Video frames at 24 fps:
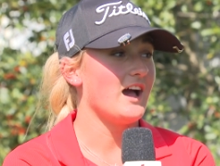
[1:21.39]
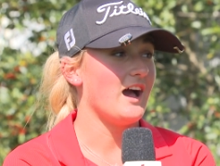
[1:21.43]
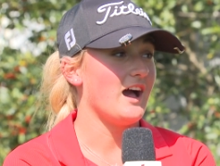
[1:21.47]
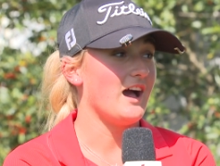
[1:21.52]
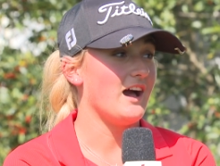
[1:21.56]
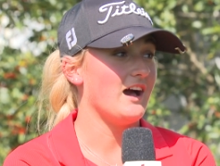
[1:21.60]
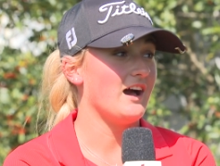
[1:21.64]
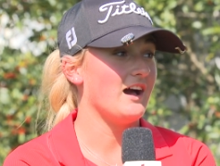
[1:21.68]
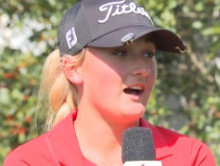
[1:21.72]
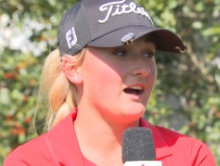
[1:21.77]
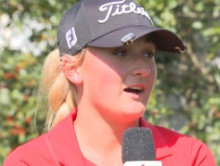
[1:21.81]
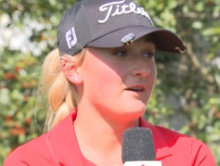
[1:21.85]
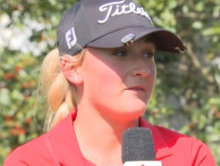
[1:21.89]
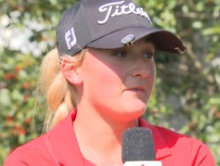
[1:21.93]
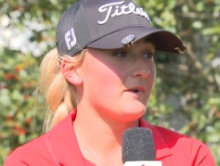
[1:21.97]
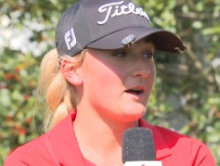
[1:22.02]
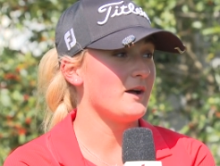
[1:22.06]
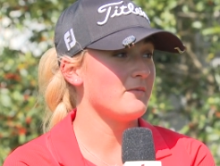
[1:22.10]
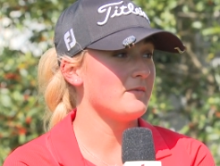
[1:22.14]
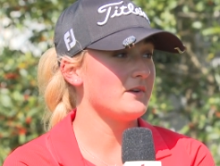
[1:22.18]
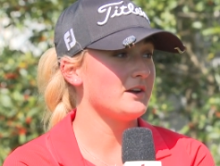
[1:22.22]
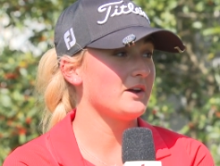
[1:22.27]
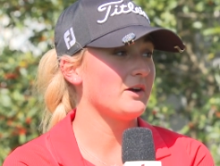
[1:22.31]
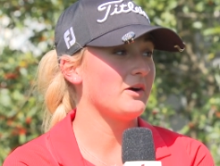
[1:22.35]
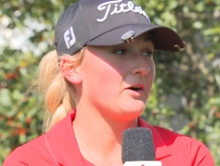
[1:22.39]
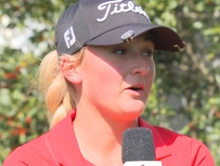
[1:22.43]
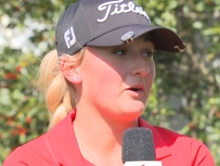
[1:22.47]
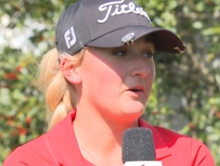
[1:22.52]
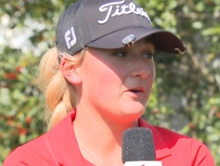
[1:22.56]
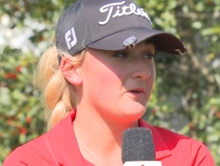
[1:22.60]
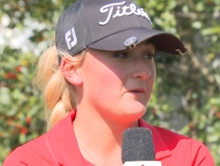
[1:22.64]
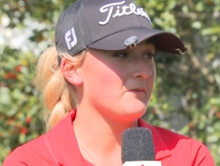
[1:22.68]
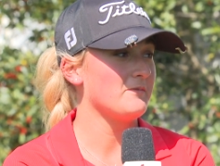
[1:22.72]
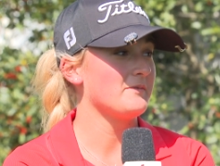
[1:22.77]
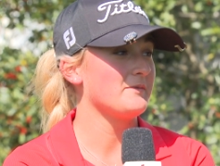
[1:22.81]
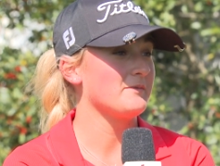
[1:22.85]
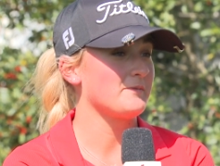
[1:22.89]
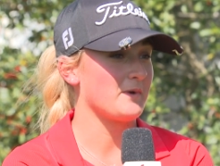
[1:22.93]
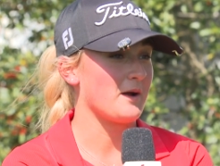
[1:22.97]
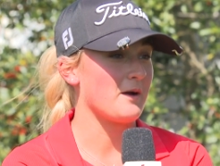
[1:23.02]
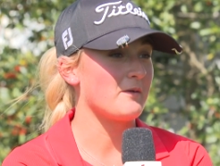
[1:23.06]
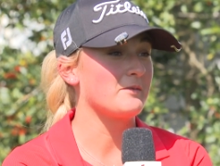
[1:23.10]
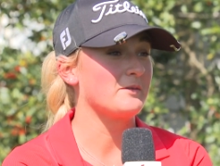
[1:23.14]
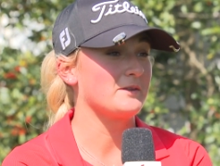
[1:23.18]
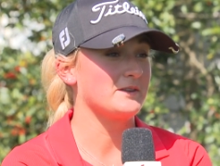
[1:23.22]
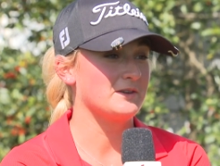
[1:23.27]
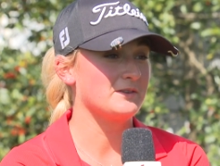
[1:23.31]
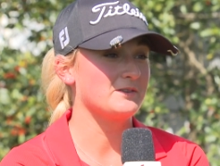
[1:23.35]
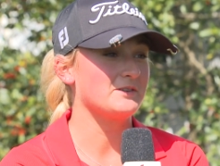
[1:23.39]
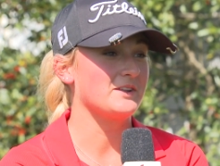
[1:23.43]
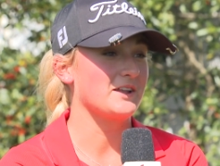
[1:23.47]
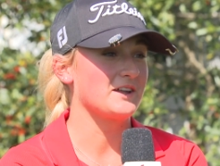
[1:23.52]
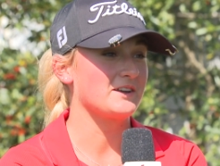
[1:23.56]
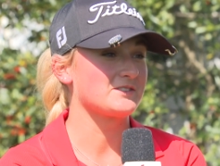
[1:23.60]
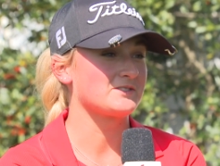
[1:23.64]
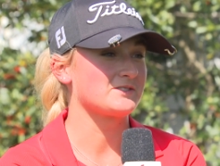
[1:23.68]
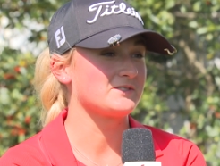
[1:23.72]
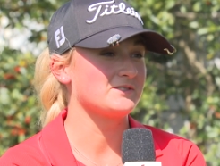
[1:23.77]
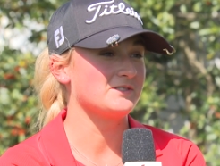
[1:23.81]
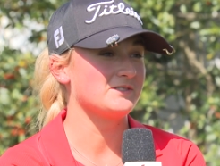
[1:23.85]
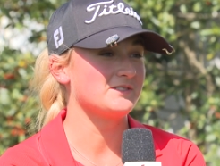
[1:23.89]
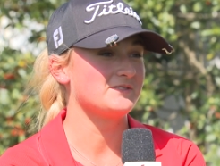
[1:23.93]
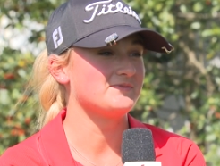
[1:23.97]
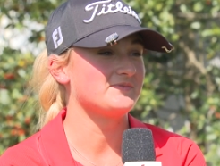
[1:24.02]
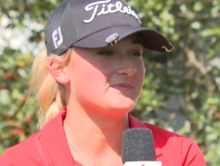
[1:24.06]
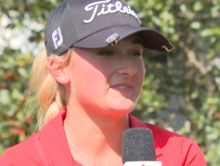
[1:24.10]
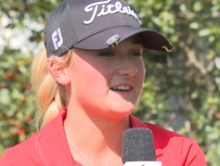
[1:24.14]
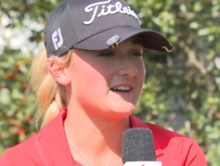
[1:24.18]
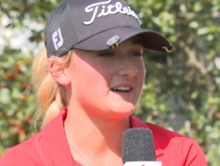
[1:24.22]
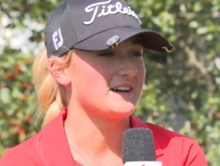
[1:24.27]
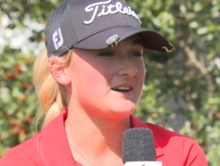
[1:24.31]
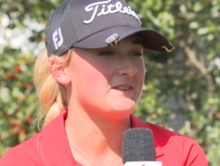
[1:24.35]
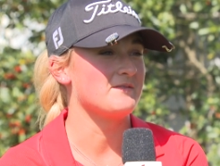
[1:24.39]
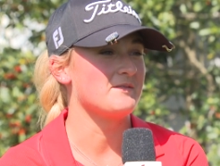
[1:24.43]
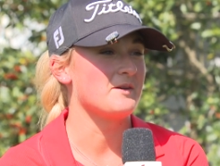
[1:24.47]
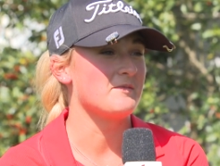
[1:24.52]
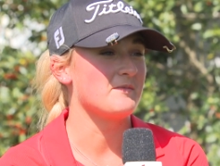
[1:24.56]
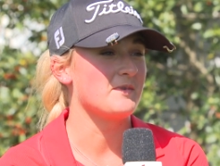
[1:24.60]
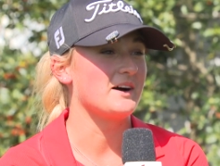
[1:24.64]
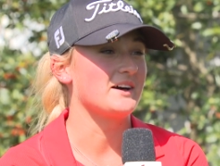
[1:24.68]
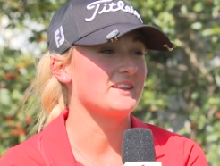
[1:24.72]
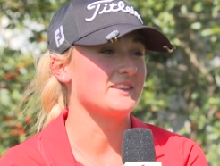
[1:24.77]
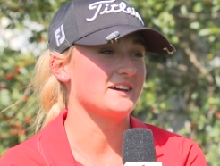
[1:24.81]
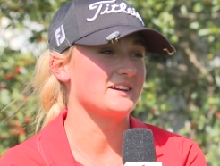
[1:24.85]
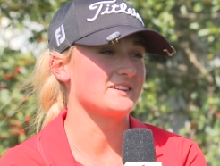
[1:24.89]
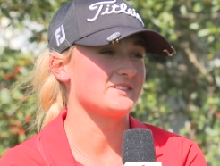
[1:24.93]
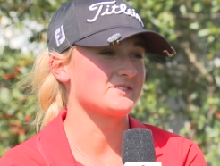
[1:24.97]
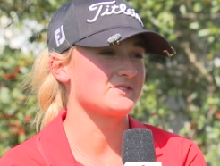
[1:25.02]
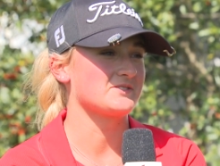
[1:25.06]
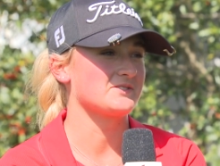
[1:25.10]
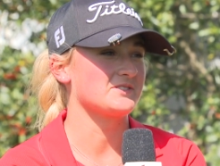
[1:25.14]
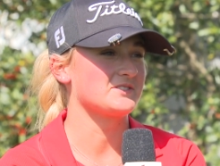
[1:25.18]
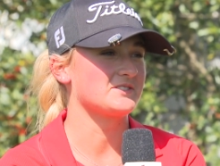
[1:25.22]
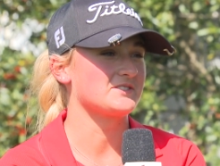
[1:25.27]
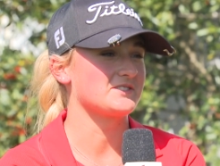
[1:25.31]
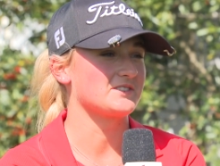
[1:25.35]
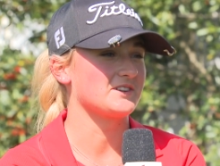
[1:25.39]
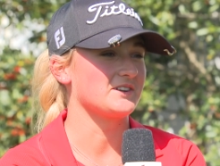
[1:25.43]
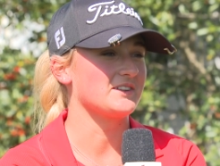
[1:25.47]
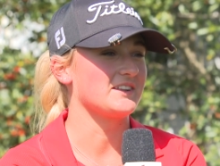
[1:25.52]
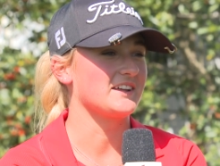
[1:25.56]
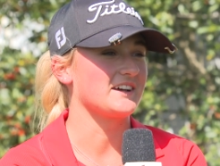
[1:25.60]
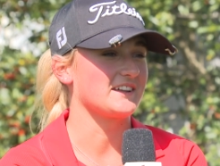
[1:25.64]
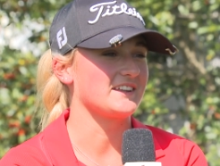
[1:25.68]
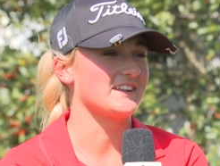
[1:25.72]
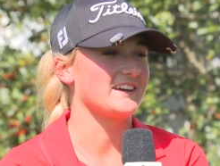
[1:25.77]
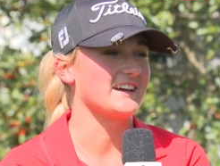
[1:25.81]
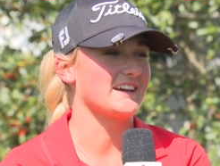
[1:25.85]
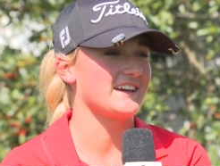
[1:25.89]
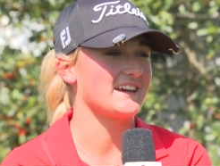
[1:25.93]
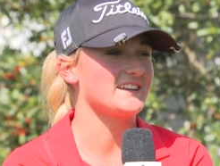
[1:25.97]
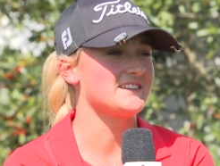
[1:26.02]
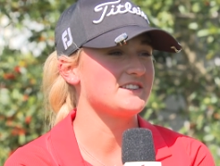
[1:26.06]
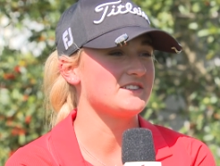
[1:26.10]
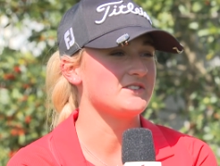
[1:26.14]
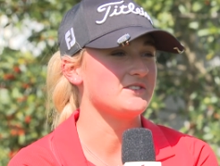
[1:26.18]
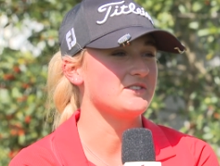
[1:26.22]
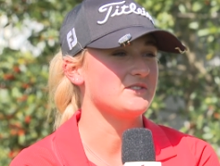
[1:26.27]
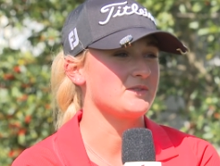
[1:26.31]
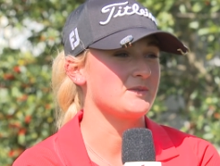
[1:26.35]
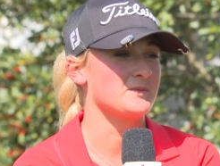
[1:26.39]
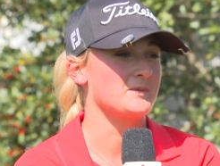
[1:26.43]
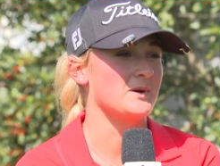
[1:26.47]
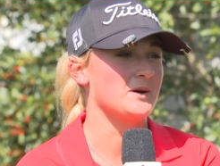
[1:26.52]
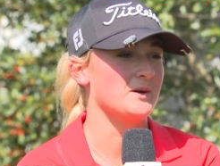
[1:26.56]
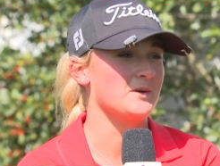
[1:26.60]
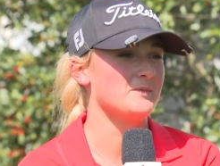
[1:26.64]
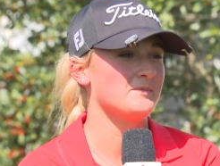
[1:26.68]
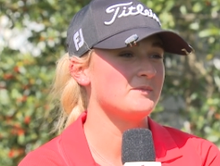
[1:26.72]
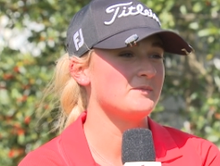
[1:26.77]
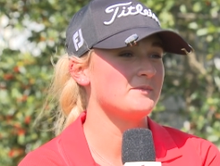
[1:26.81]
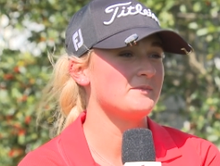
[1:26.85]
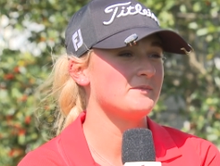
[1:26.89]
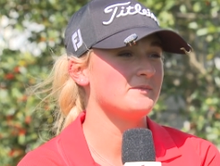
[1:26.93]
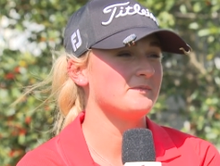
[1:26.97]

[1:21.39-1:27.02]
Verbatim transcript: Um, I'm gonna go home and probably do a lot of school. Um, I'm online schooled, so luckily I get to do it from home.